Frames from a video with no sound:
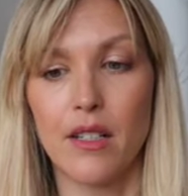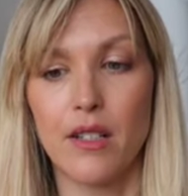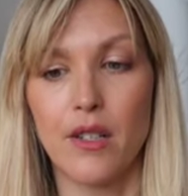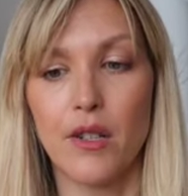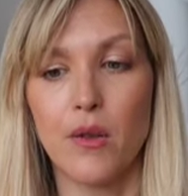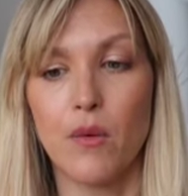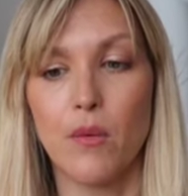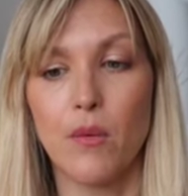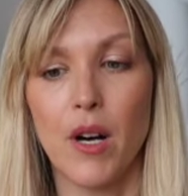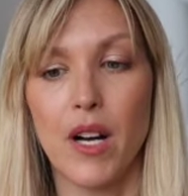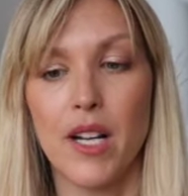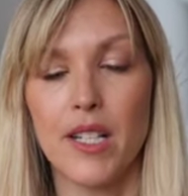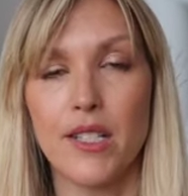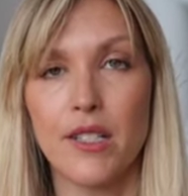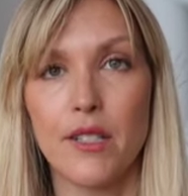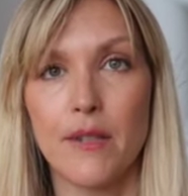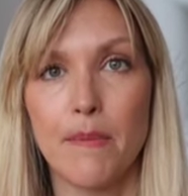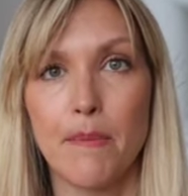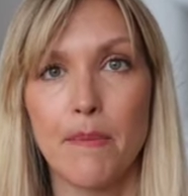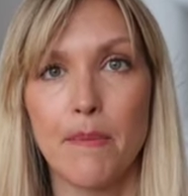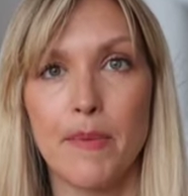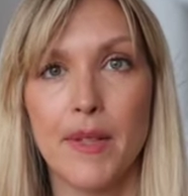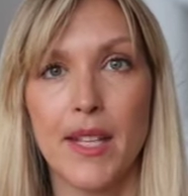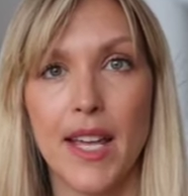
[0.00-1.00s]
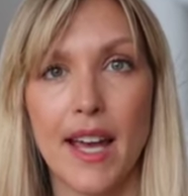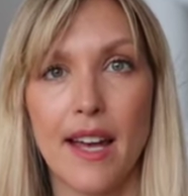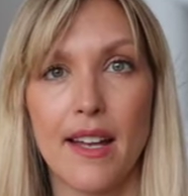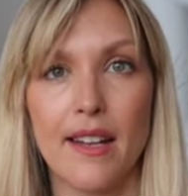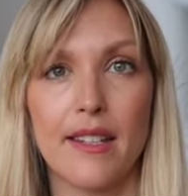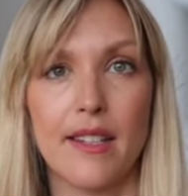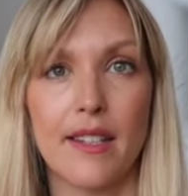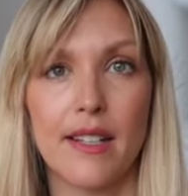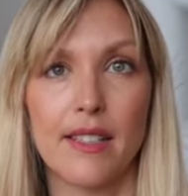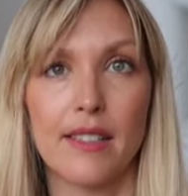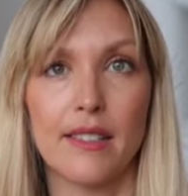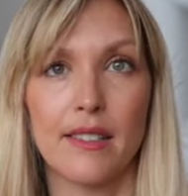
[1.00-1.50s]
You want to
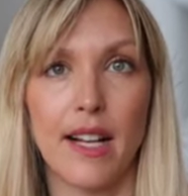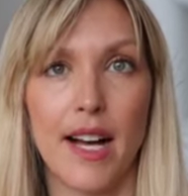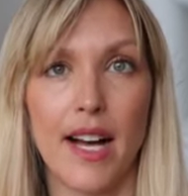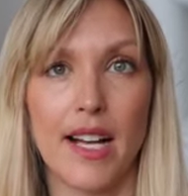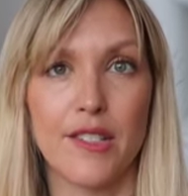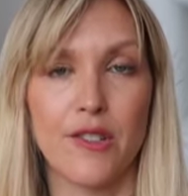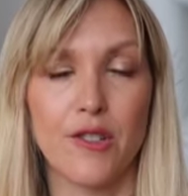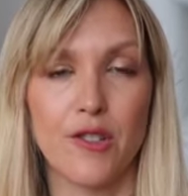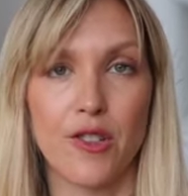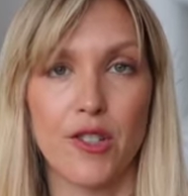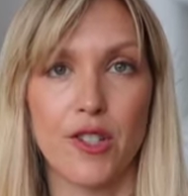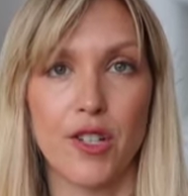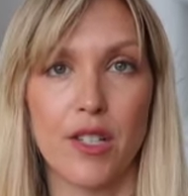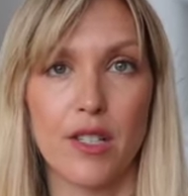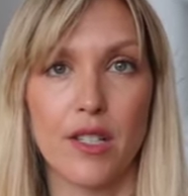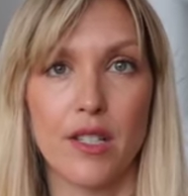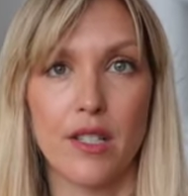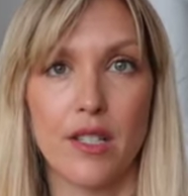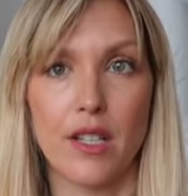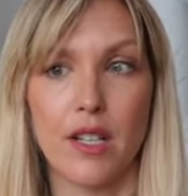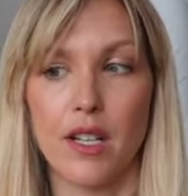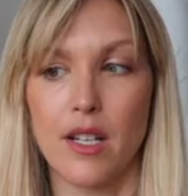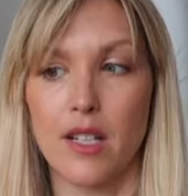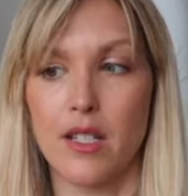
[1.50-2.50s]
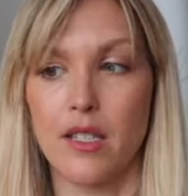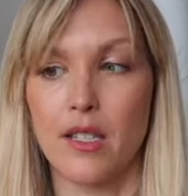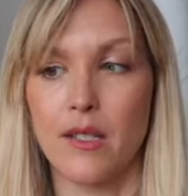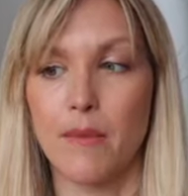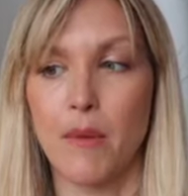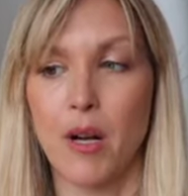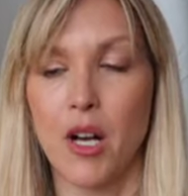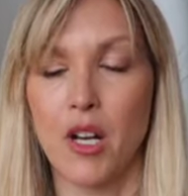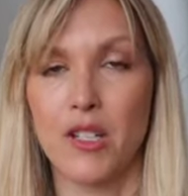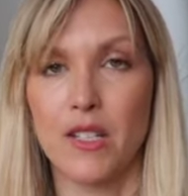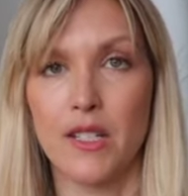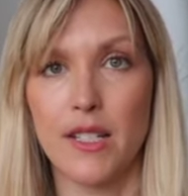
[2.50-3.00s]
get a glass or a
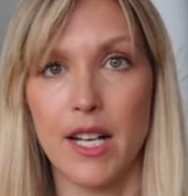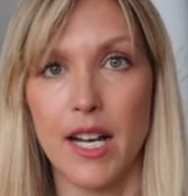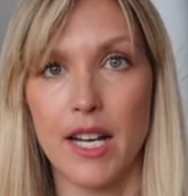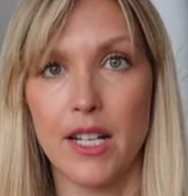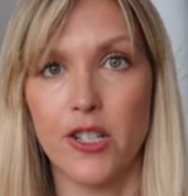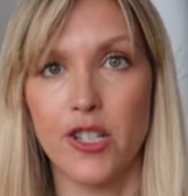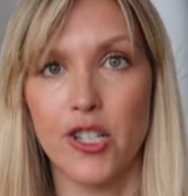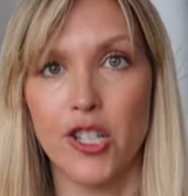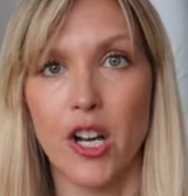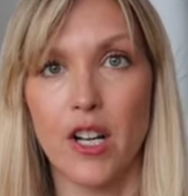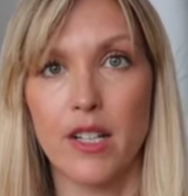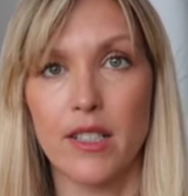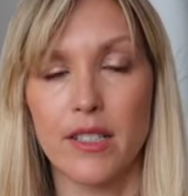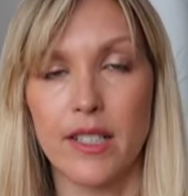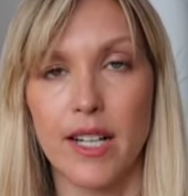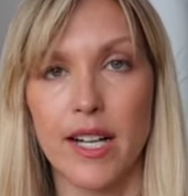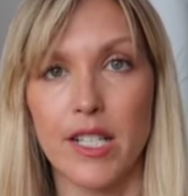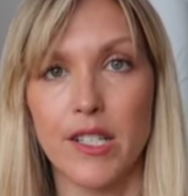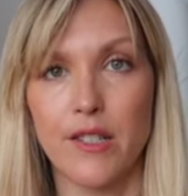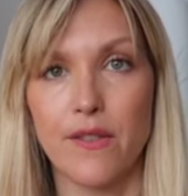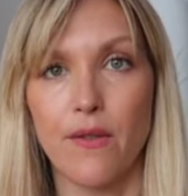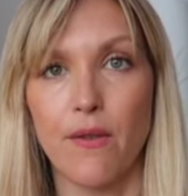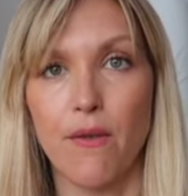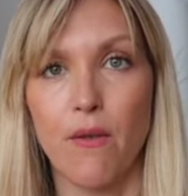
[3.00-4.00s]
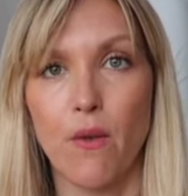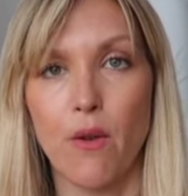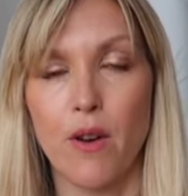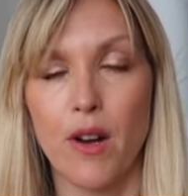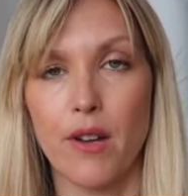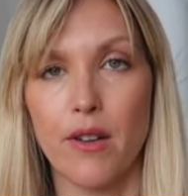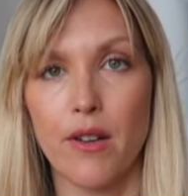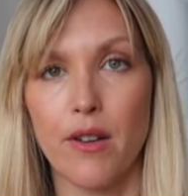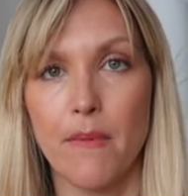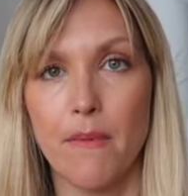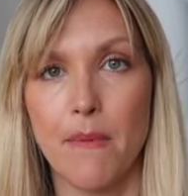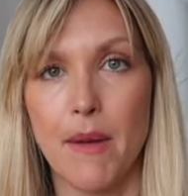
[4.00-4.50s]
small size shot glass for
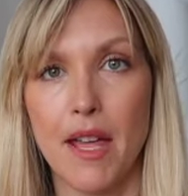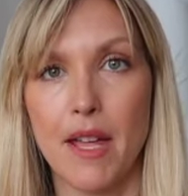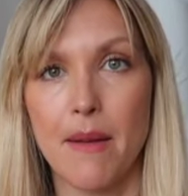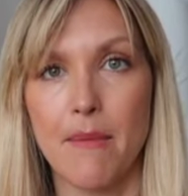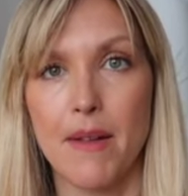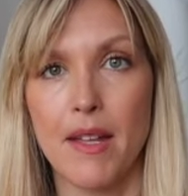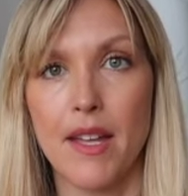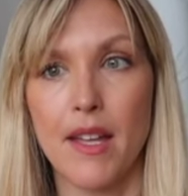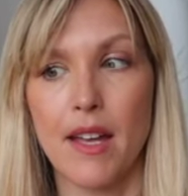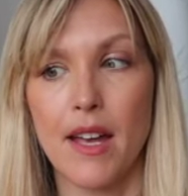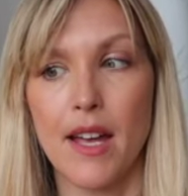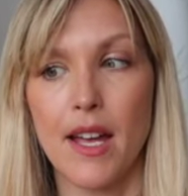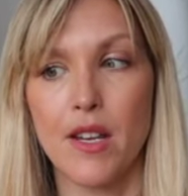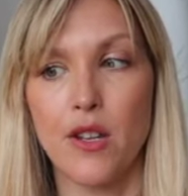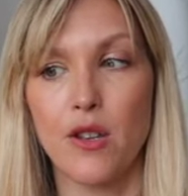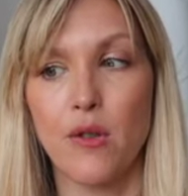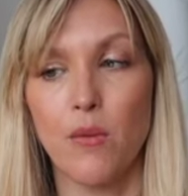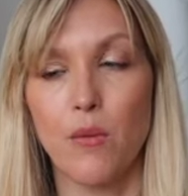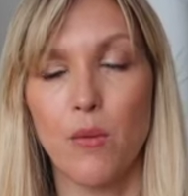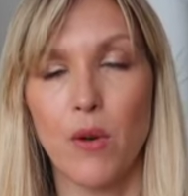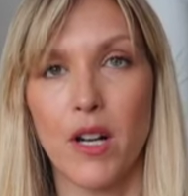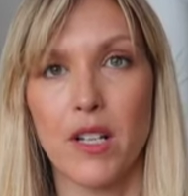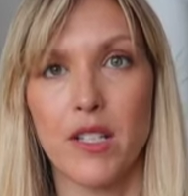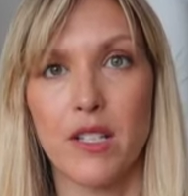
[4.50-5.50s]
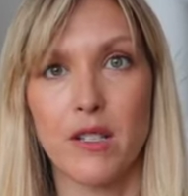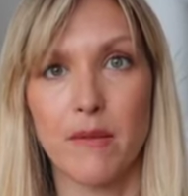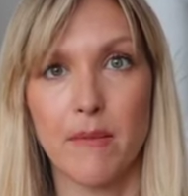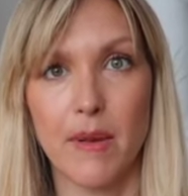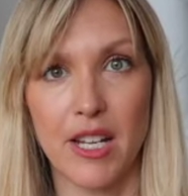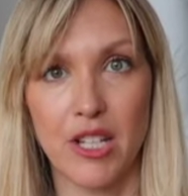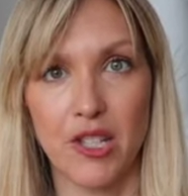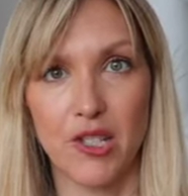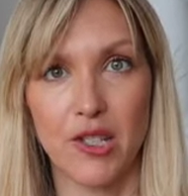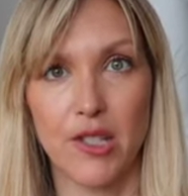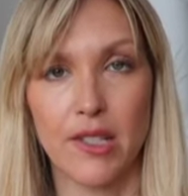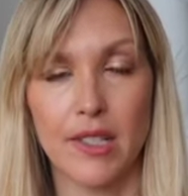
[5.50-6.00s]
your baby, and you want to
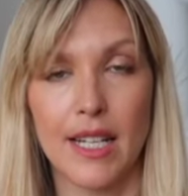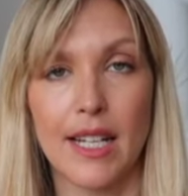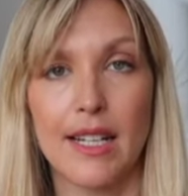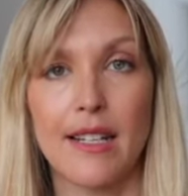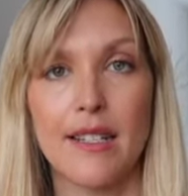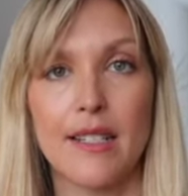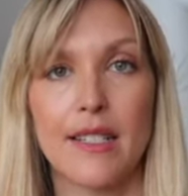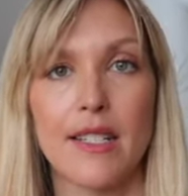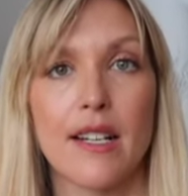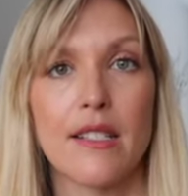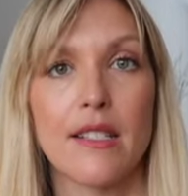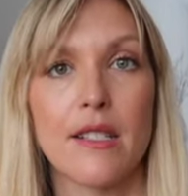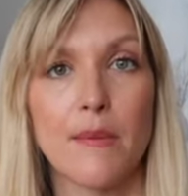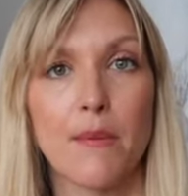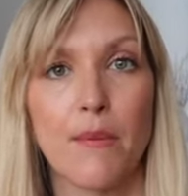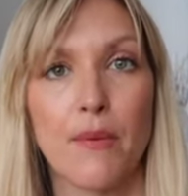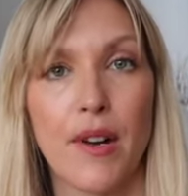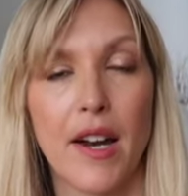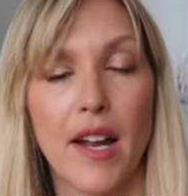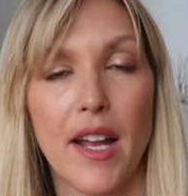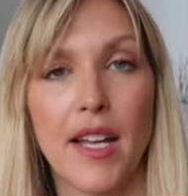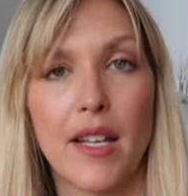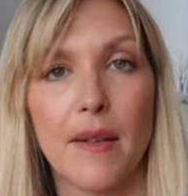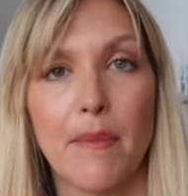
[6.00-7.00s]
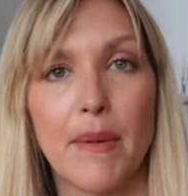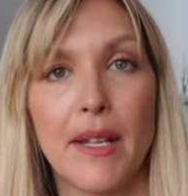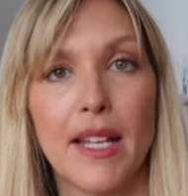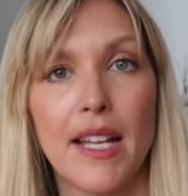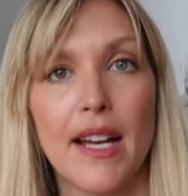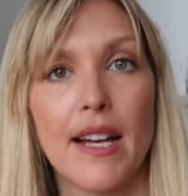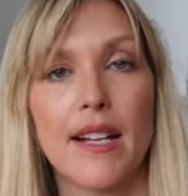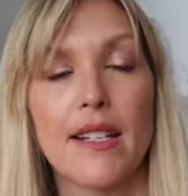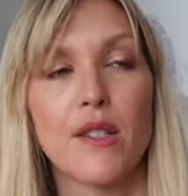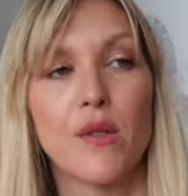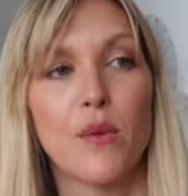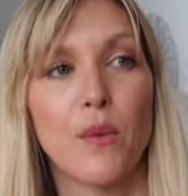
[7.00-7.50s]
make sure that it does break,
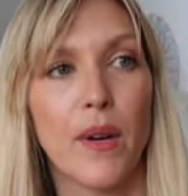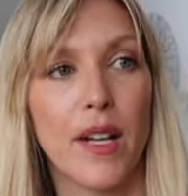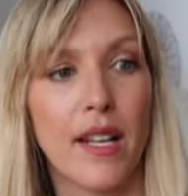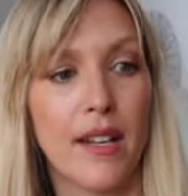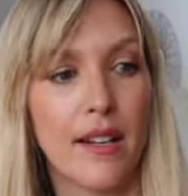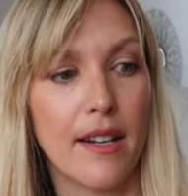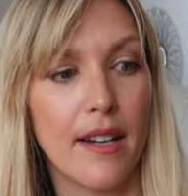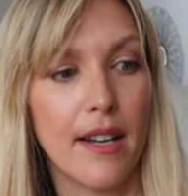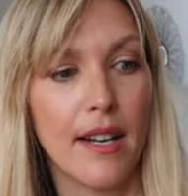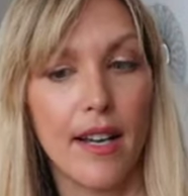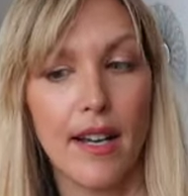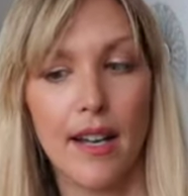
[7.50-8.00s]
because when,